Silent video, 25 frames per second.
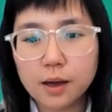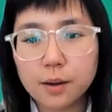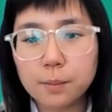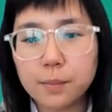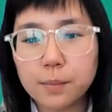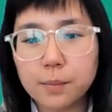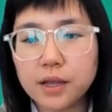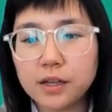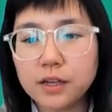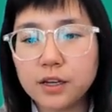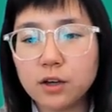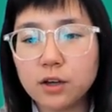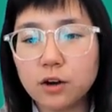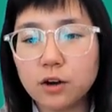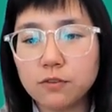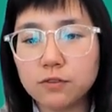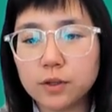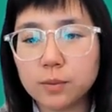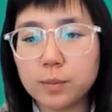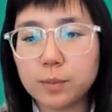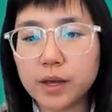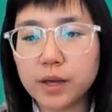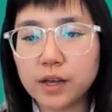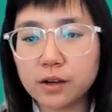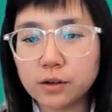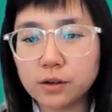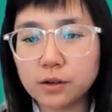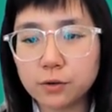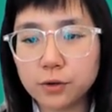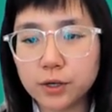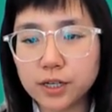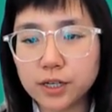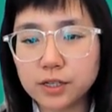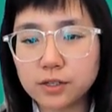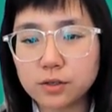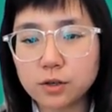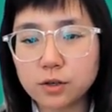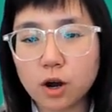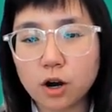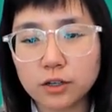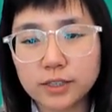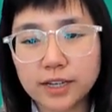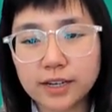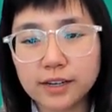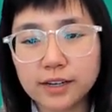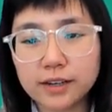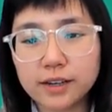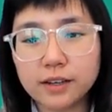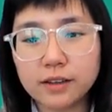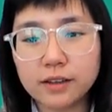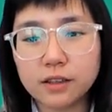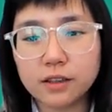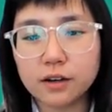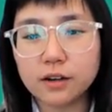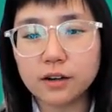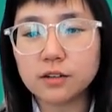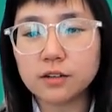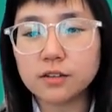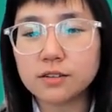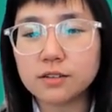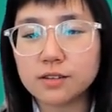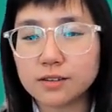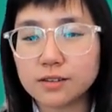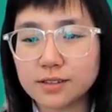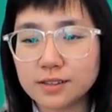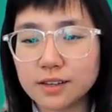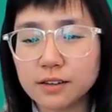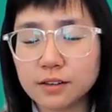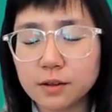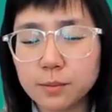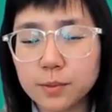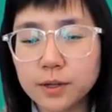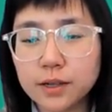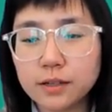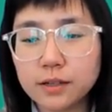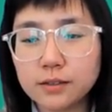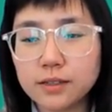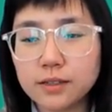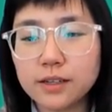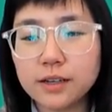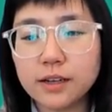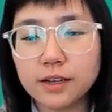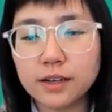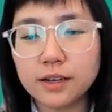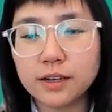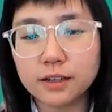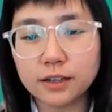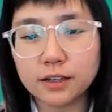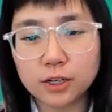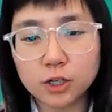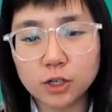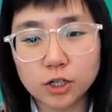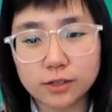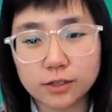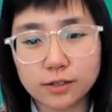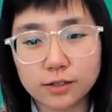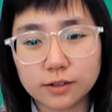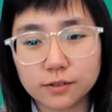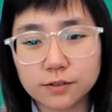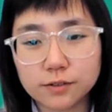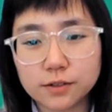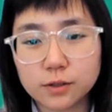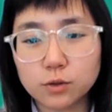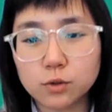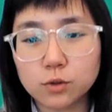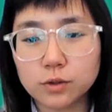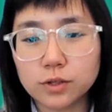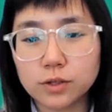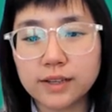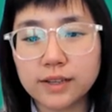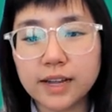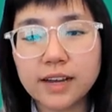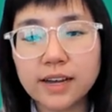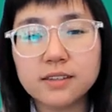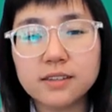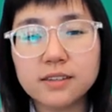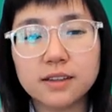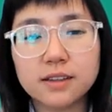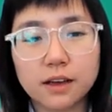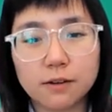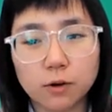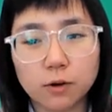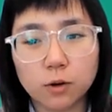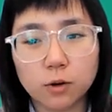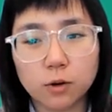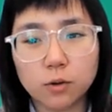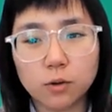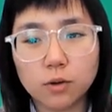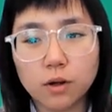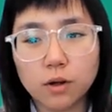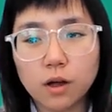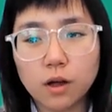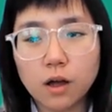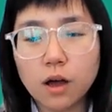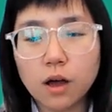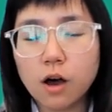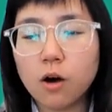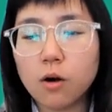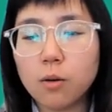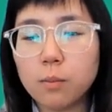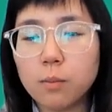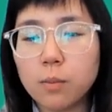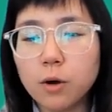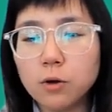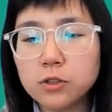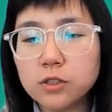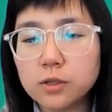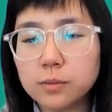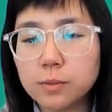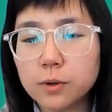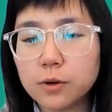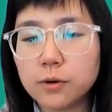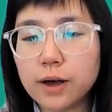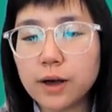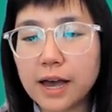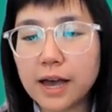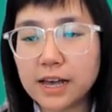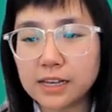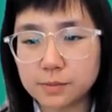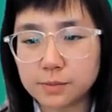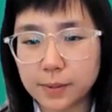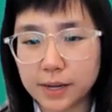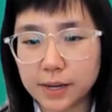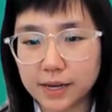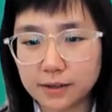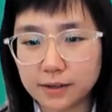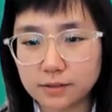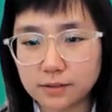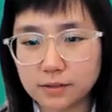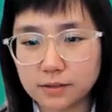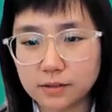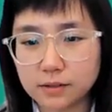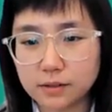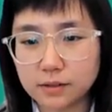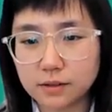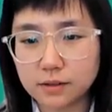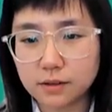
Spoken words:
Many of the bakeries are taking their sustainability initiatives to the next level on multiple aspects,